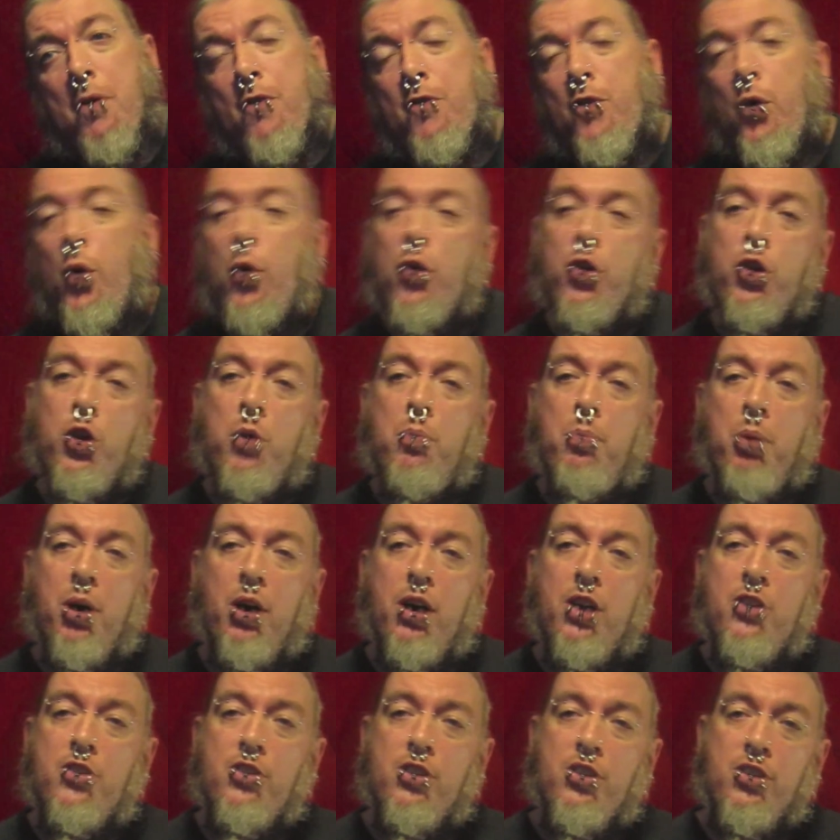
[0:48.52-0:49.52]
before you
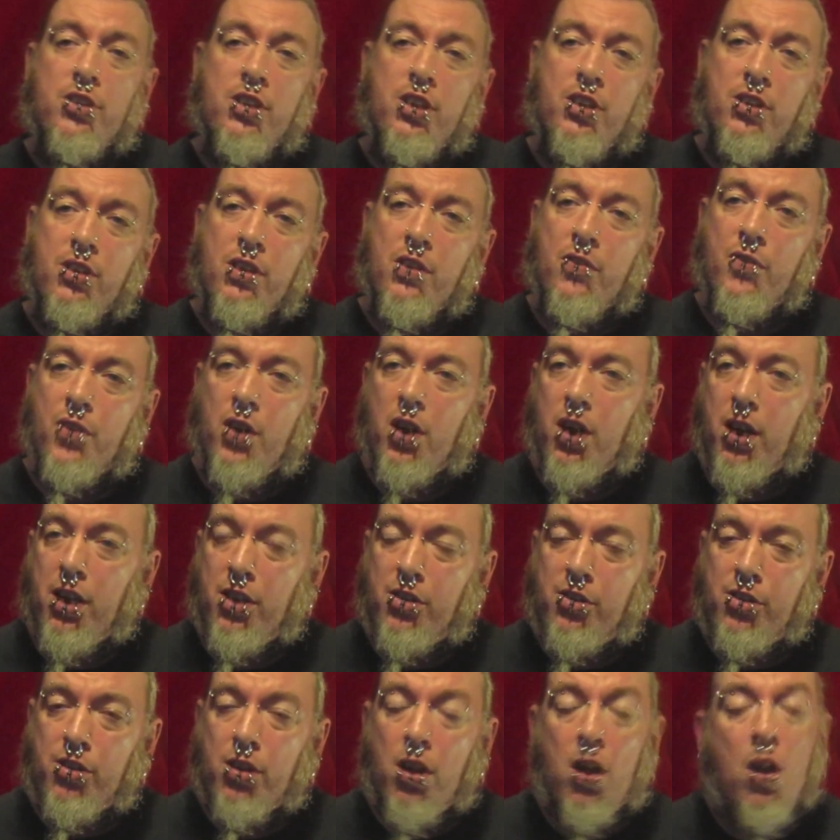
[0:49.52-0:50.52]
purchase this
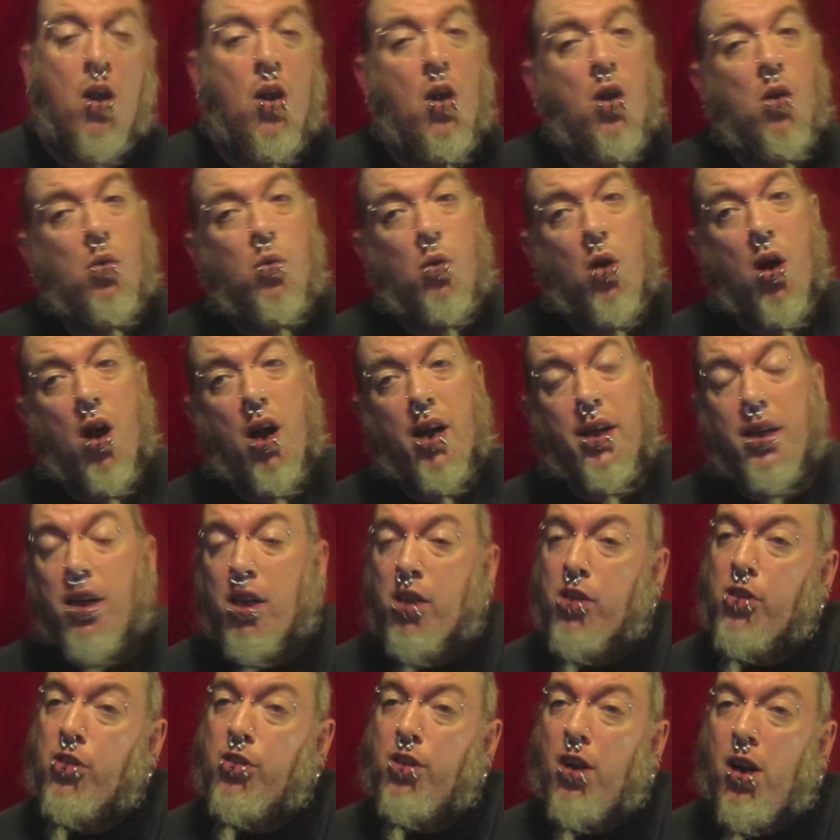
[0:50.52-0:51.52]
device. Right,
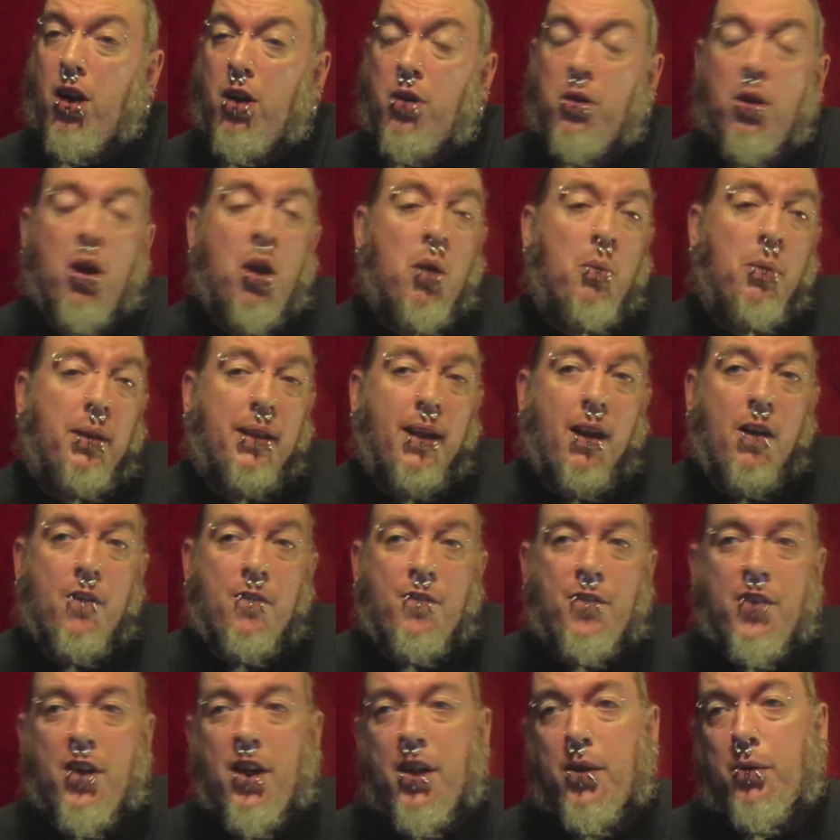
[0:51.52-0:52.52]
so
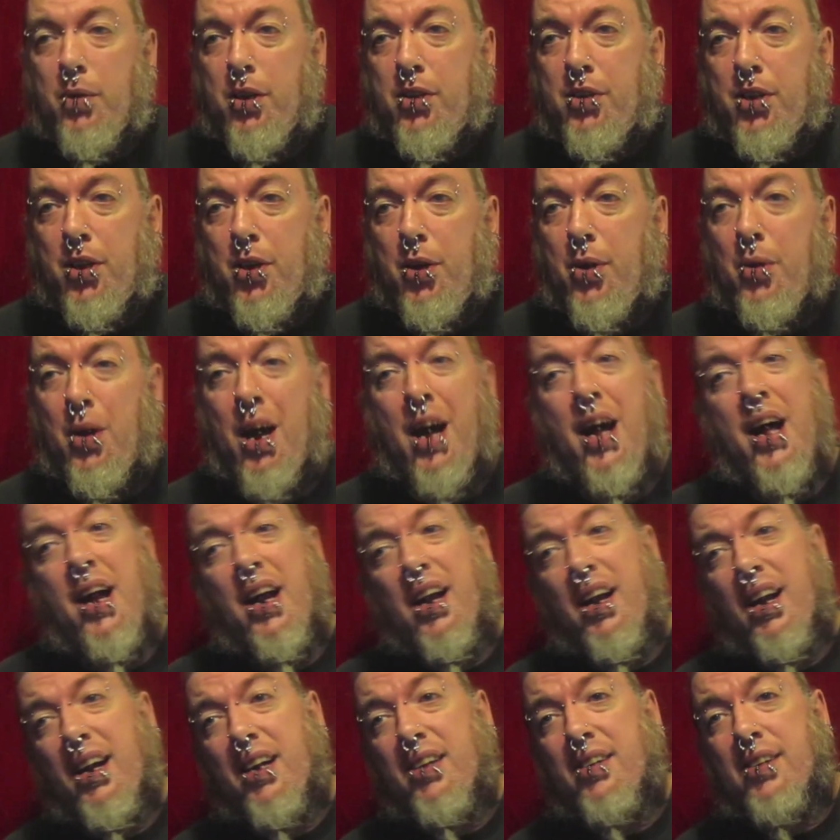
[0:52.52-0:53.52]
without further ado,
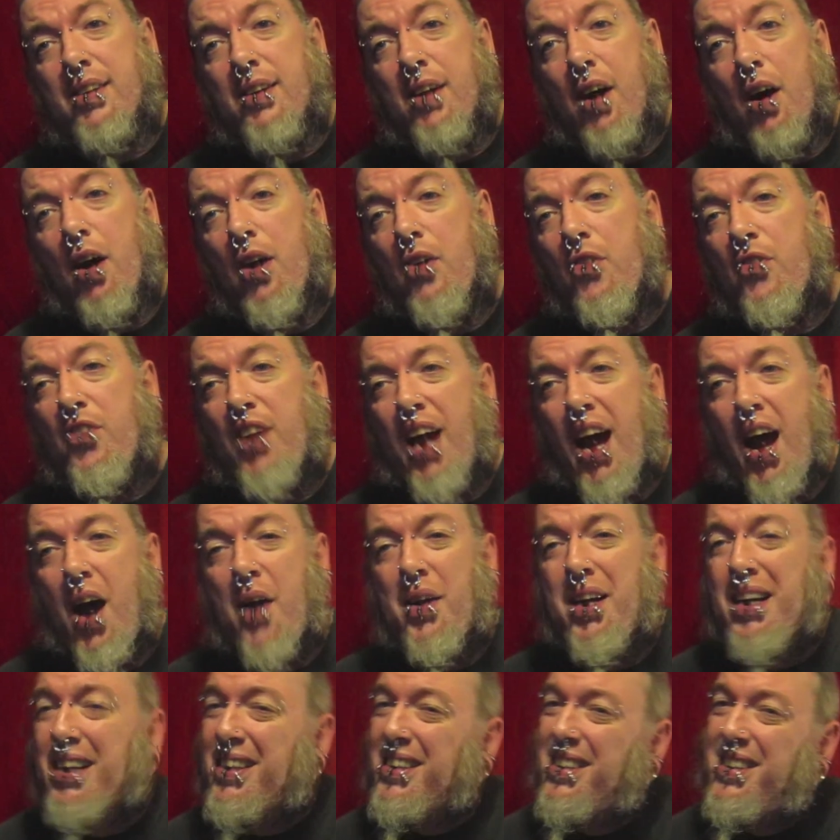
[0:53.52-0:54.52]
let's dive
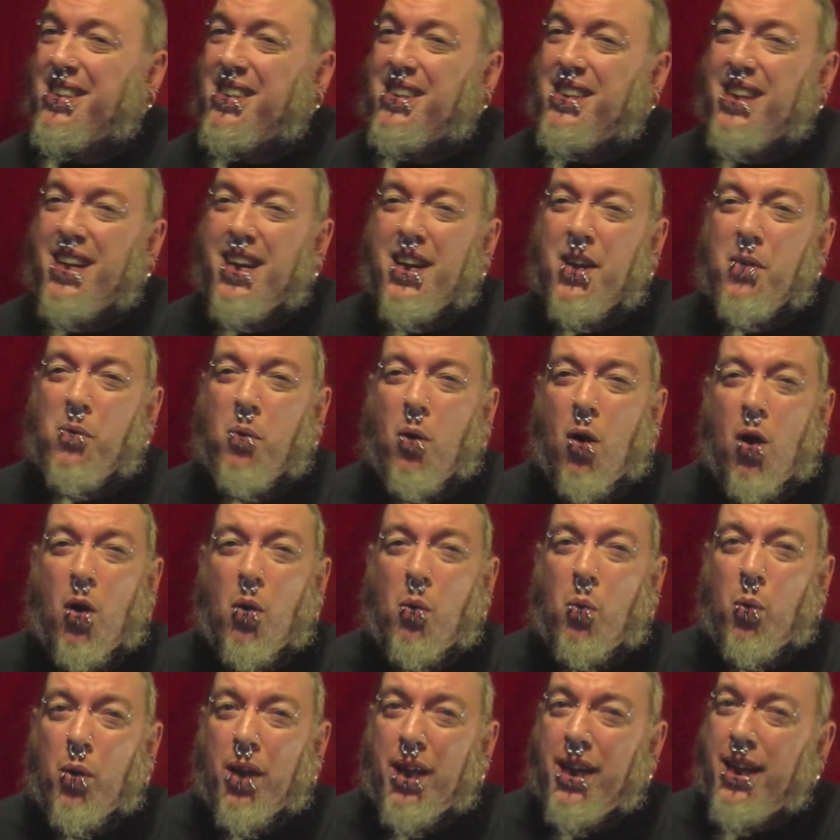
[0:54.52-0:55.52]
down and see
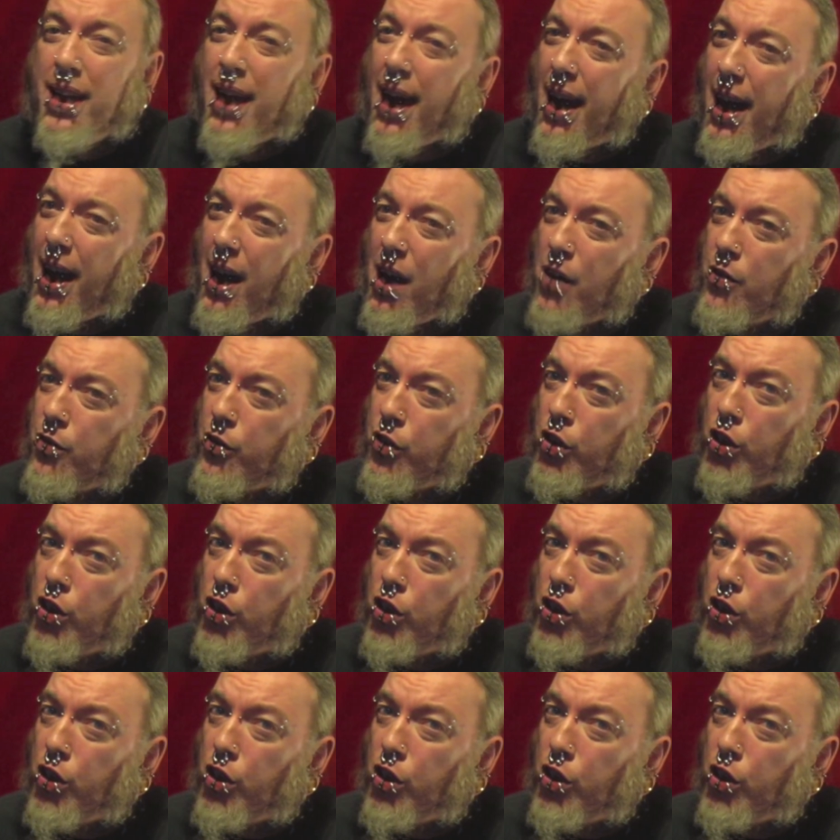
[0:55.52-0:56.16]
what we have